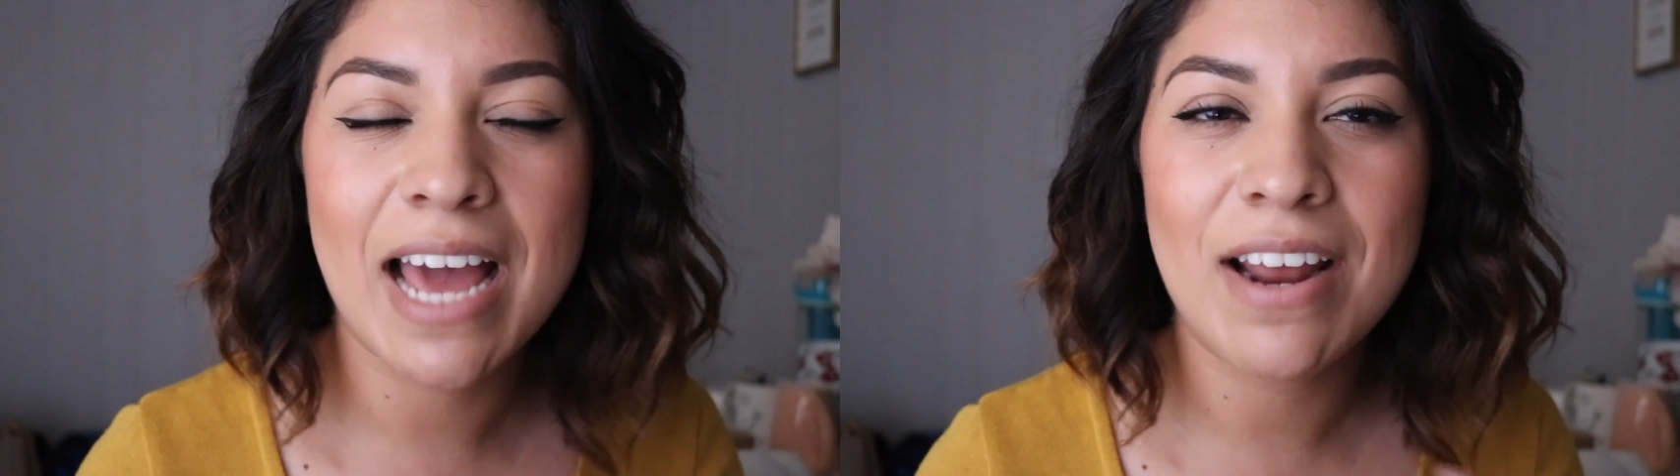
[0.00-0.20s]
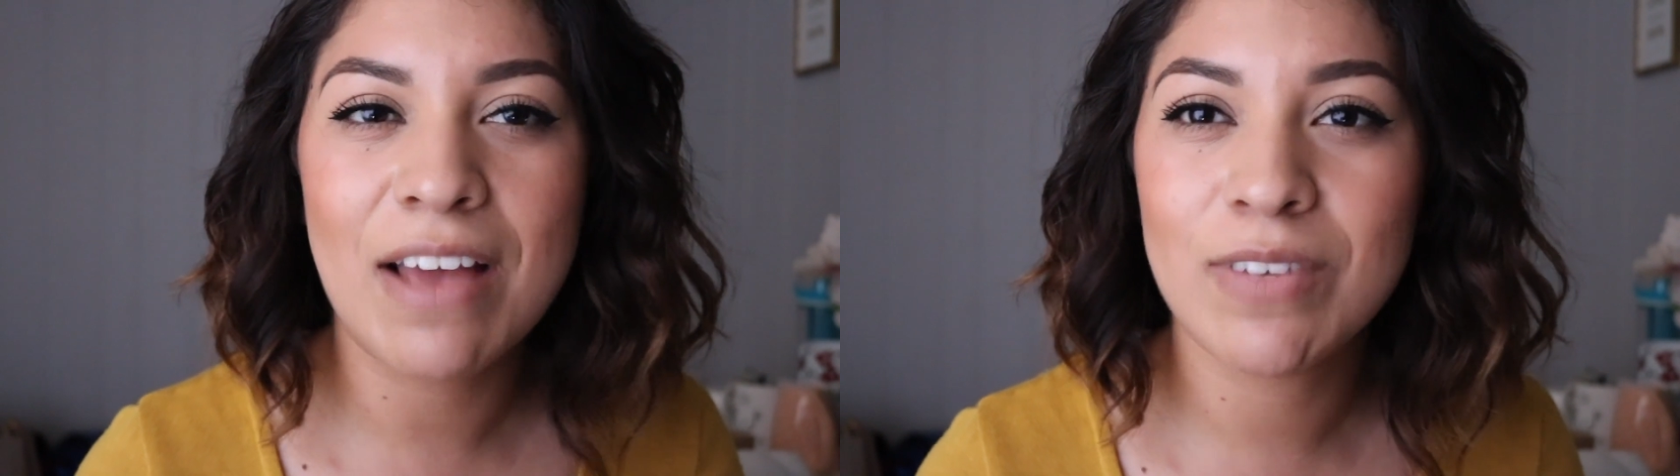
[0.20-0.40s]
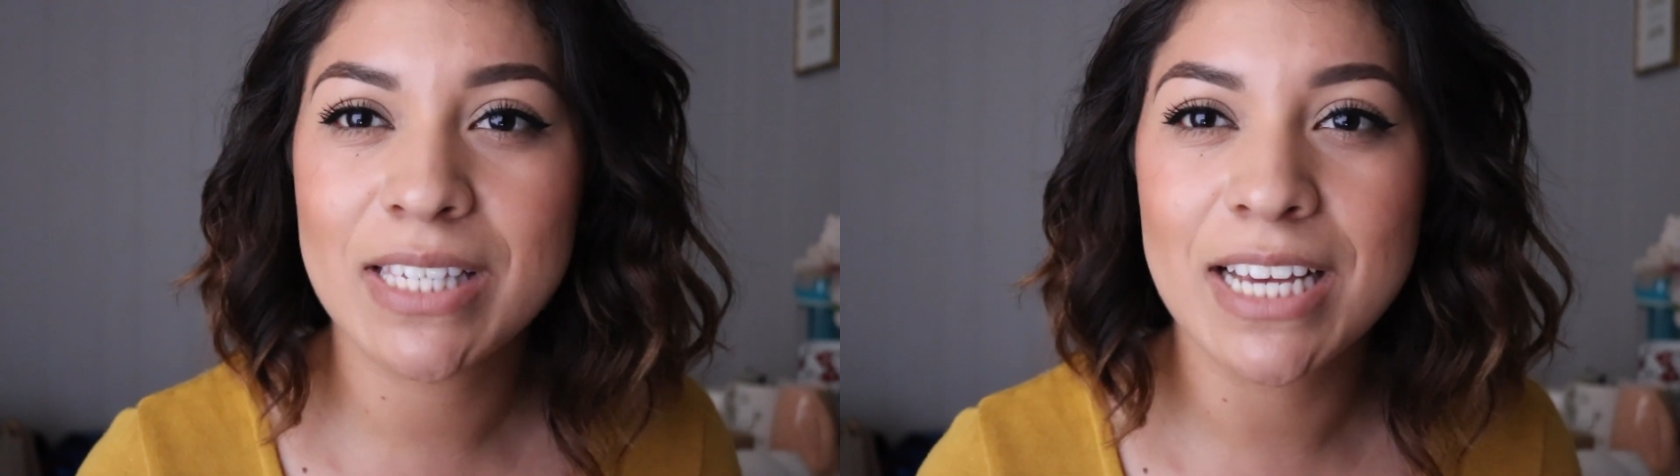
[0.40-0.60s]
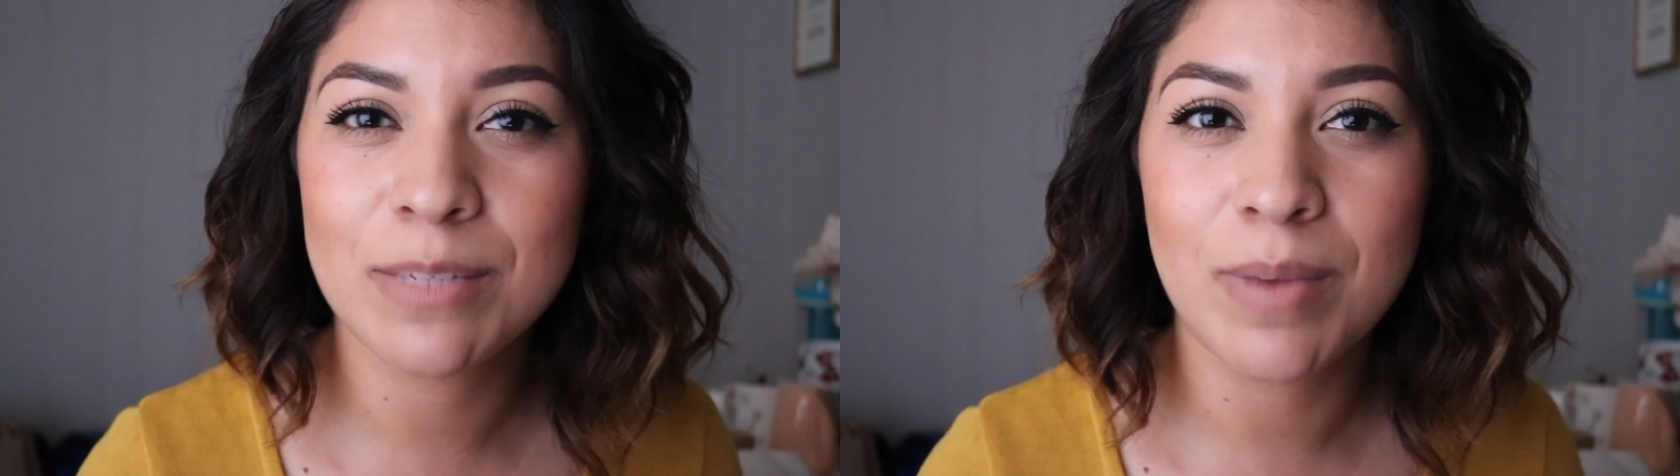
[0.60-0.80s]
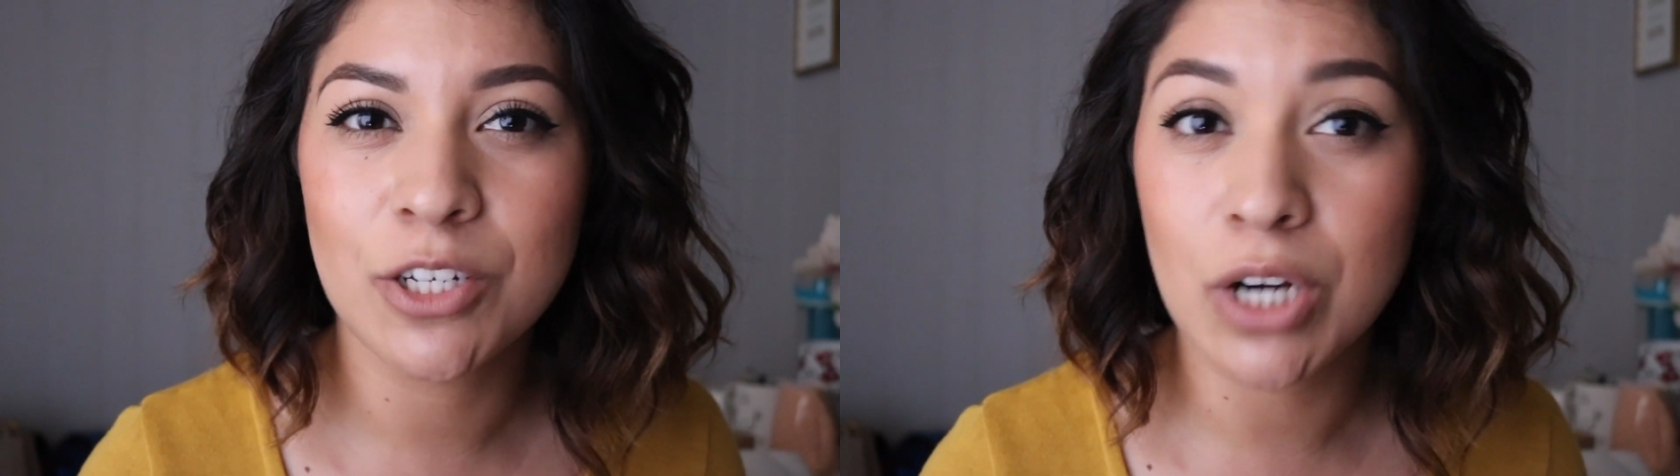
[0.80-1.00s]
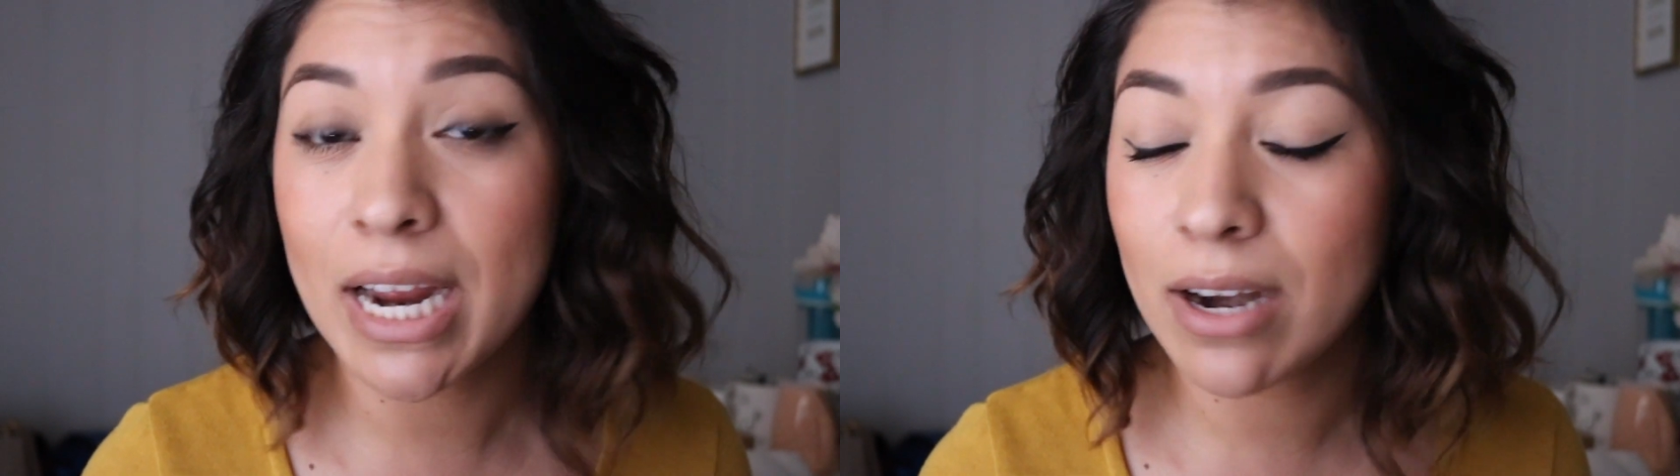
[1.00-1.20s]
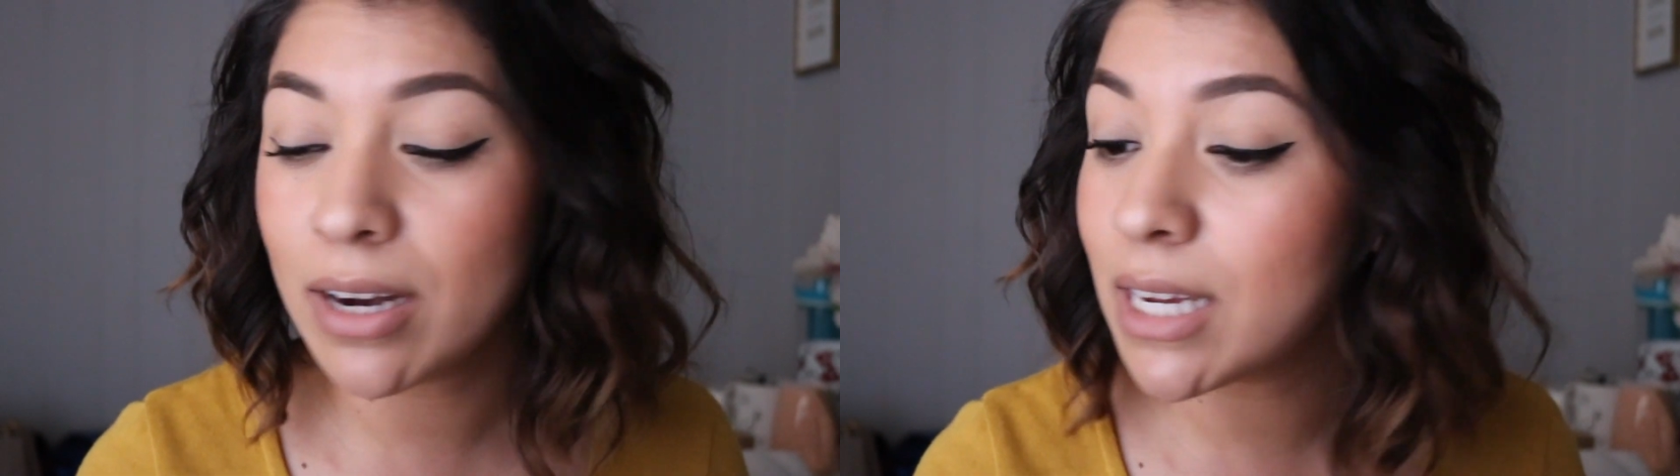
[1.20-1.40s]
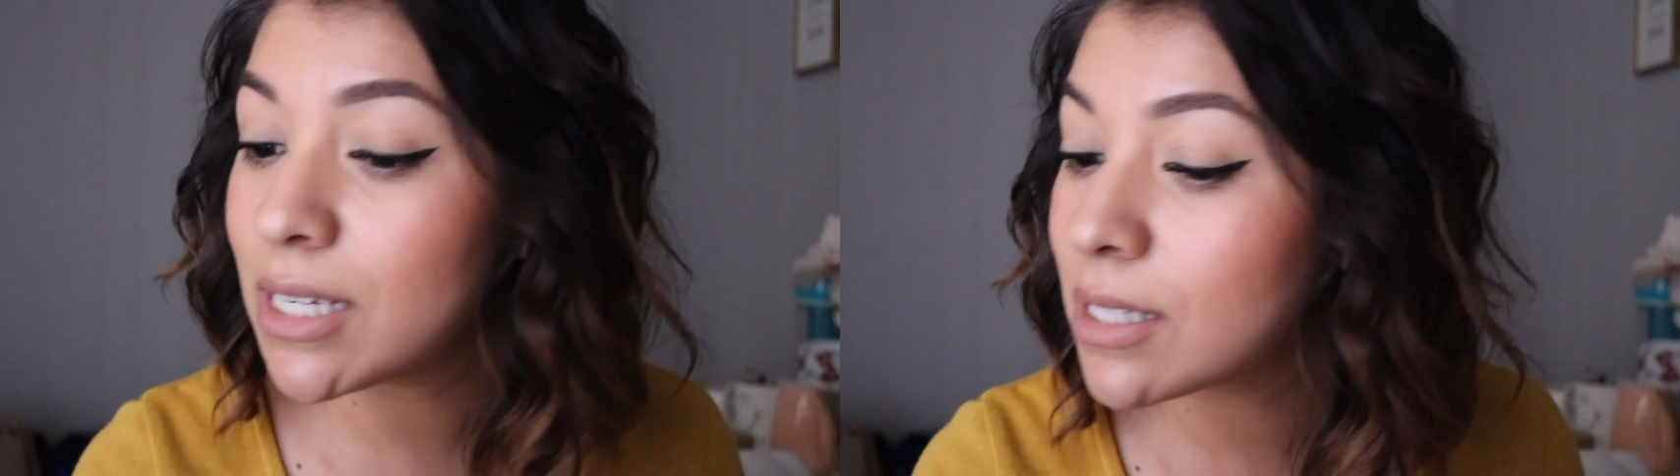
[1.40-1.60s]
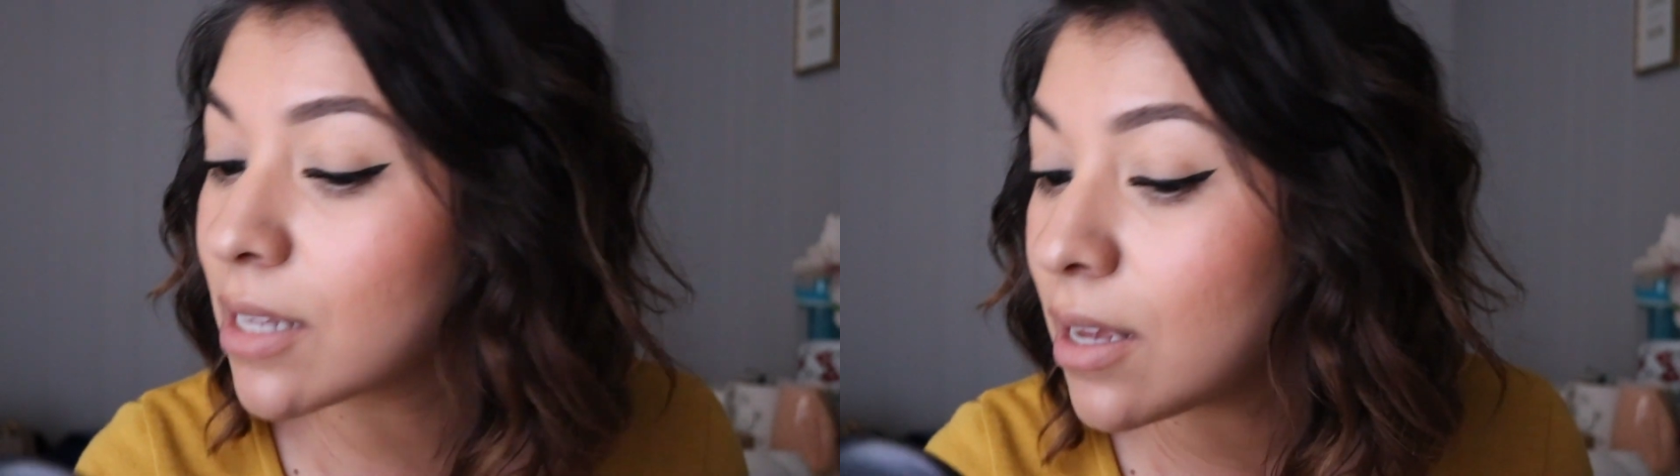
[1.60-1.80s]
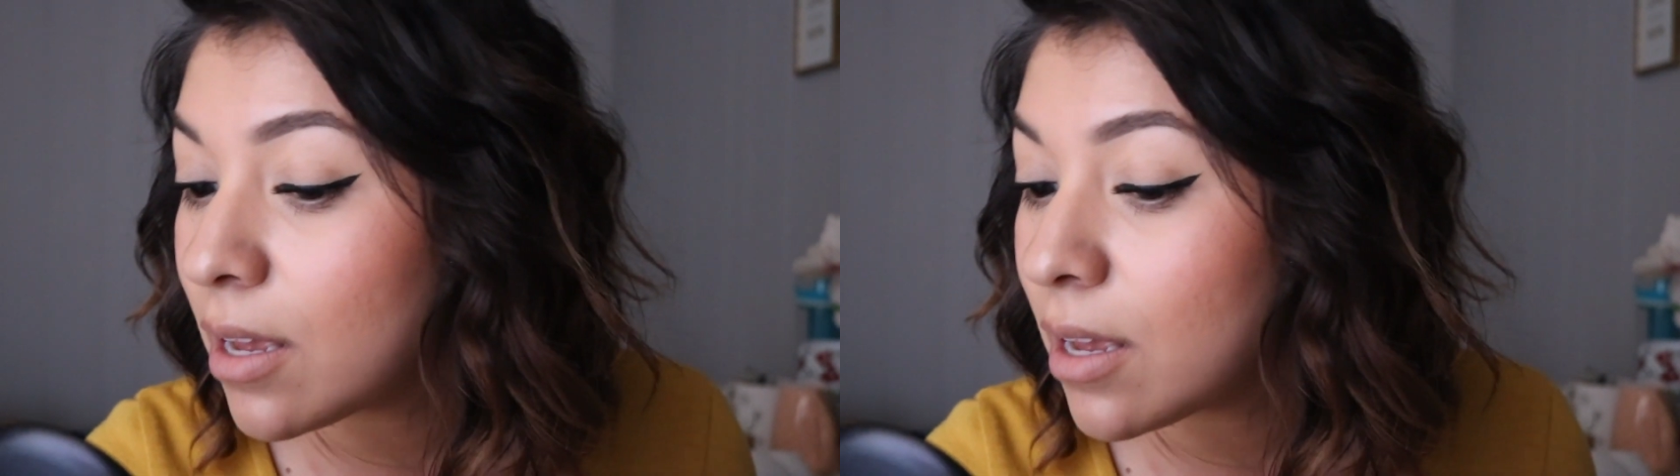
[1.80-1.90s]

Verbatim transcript: kind of emphasized my dry areas.